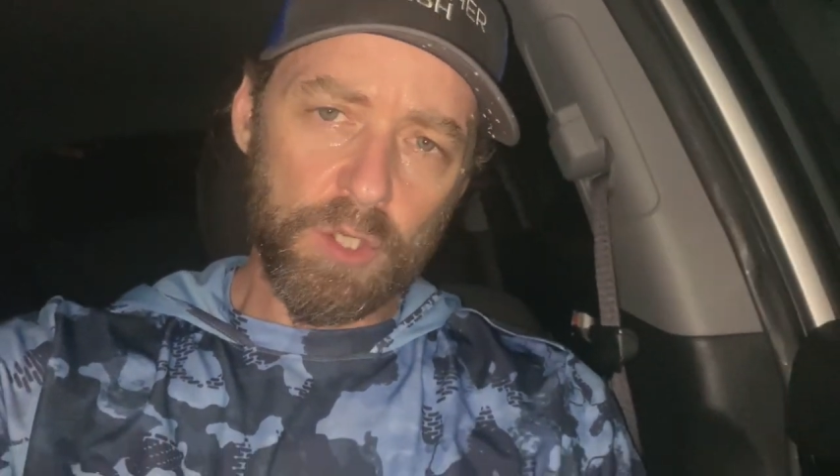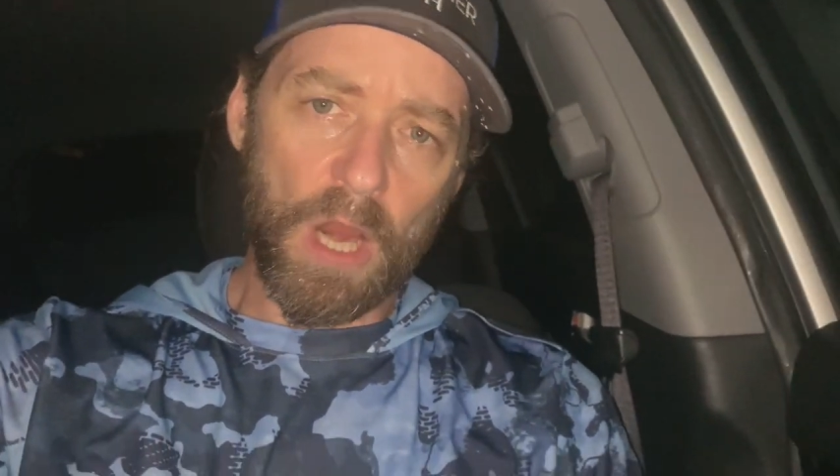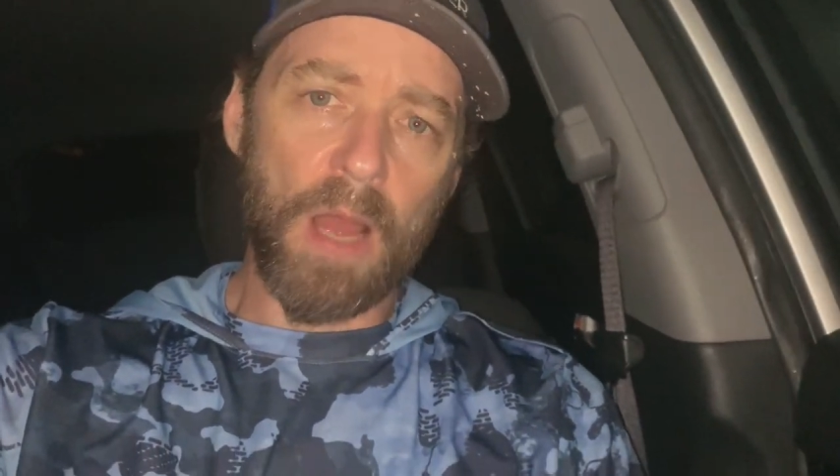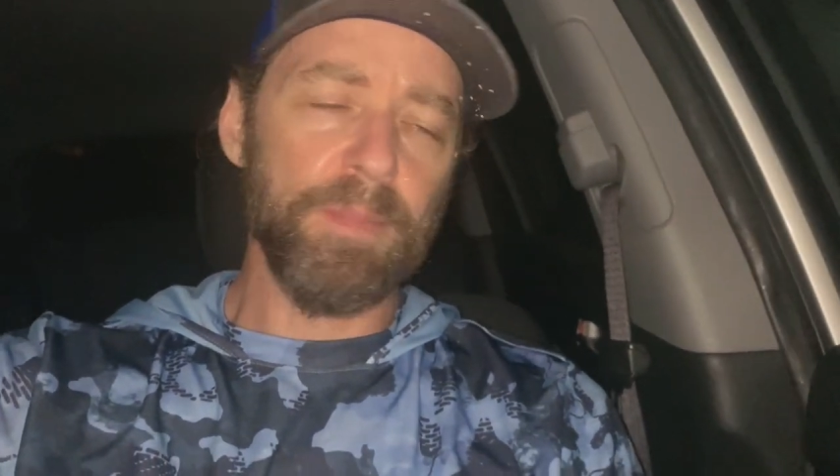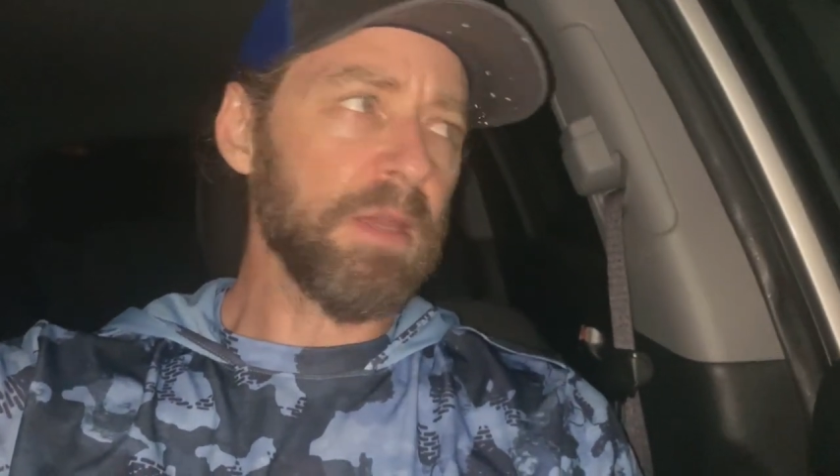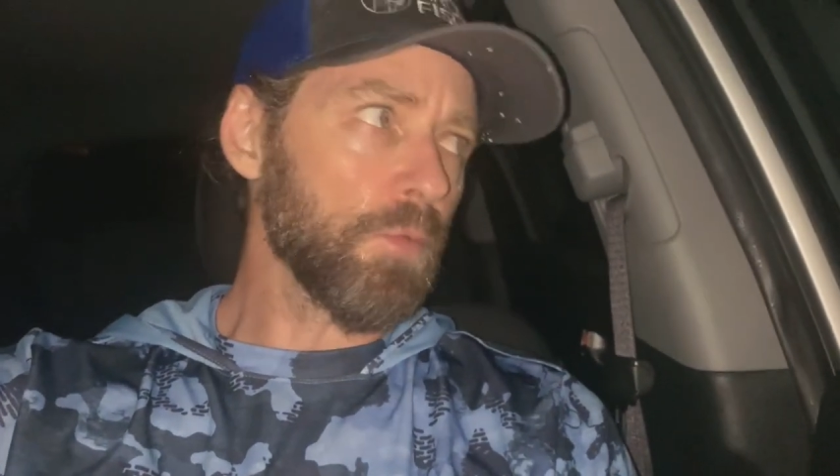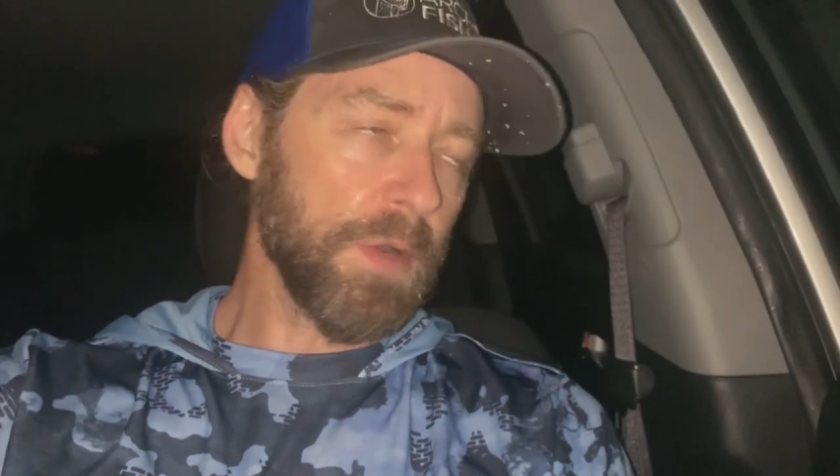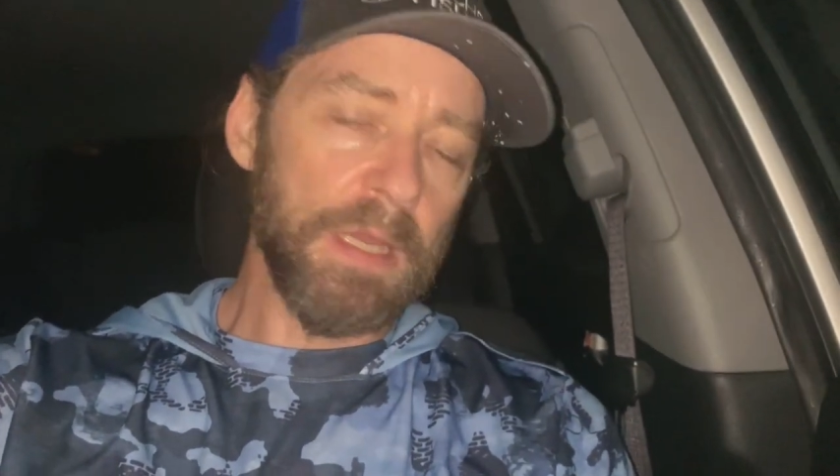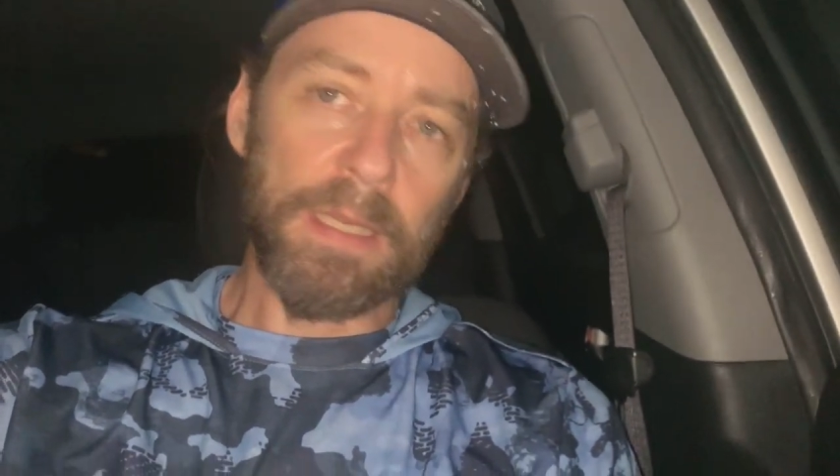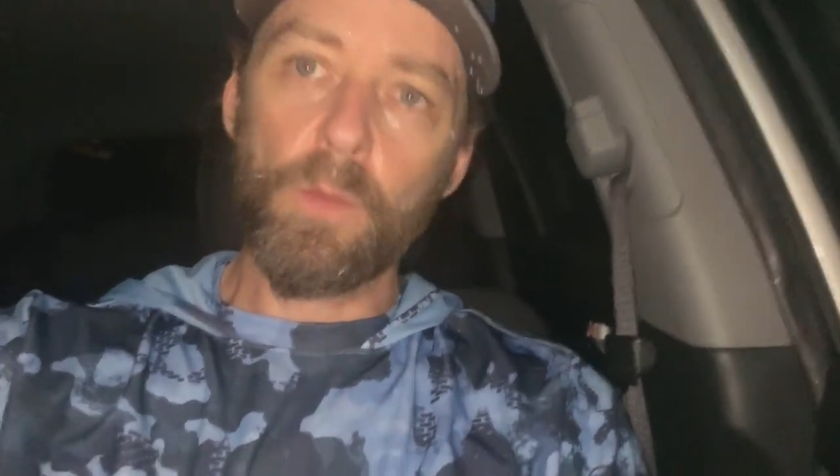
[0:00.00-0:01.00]
choppy,
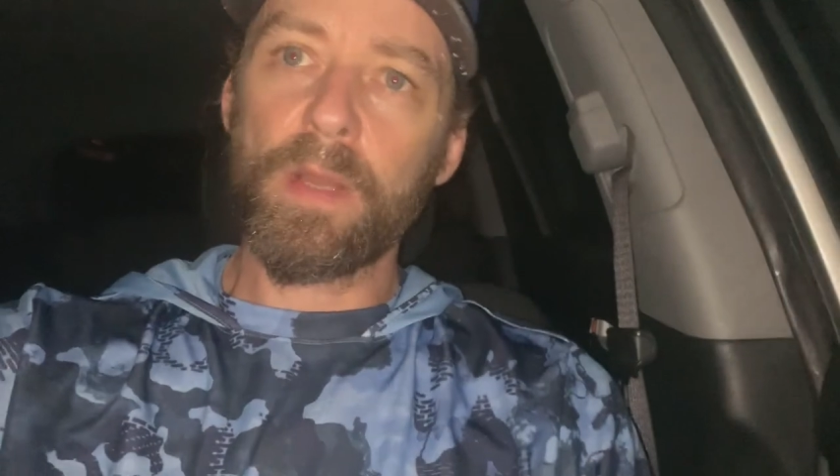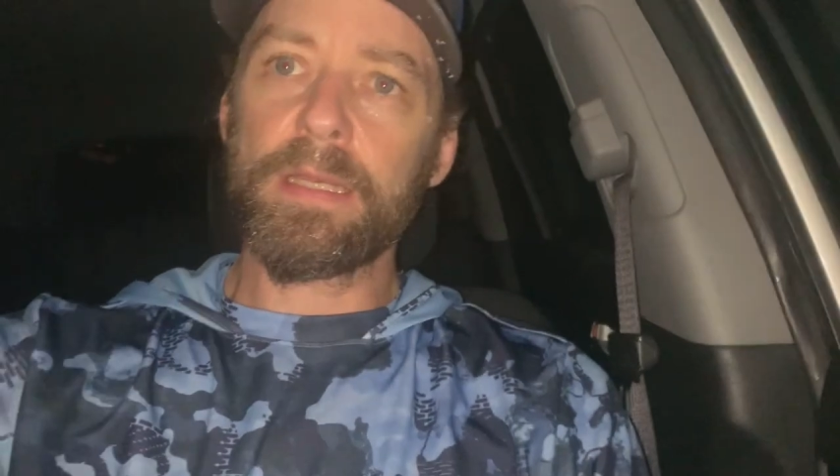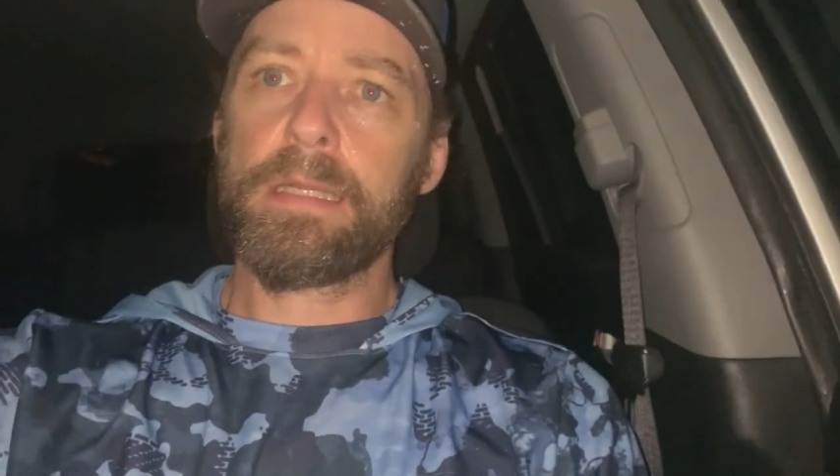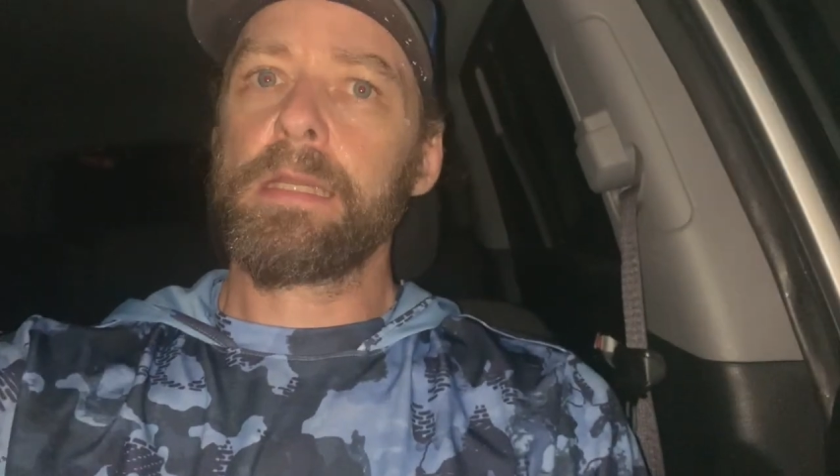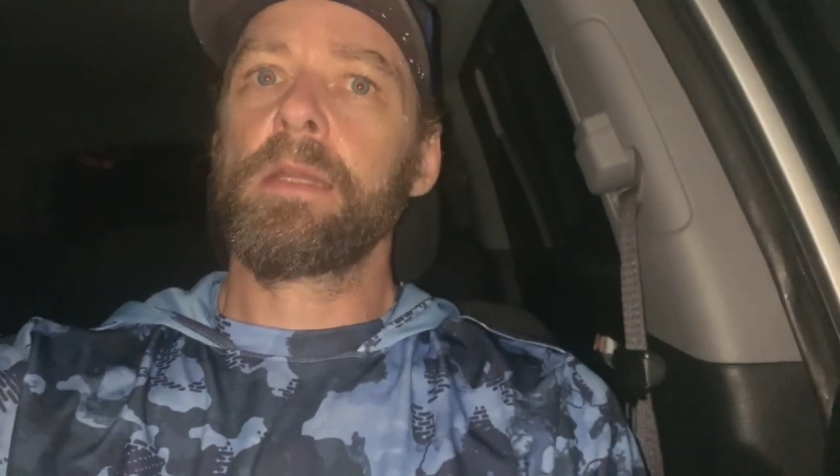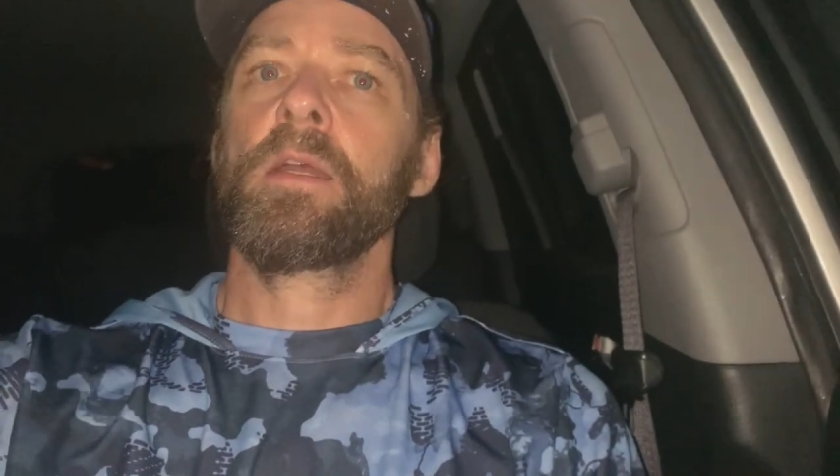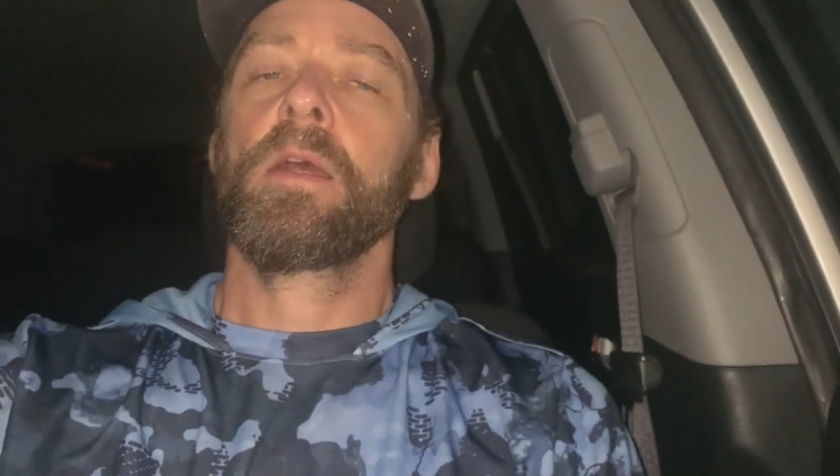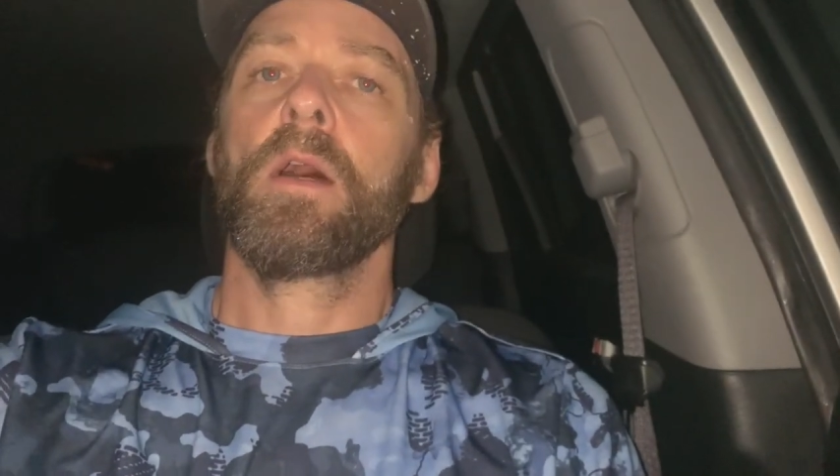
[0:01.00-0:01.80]
really windy.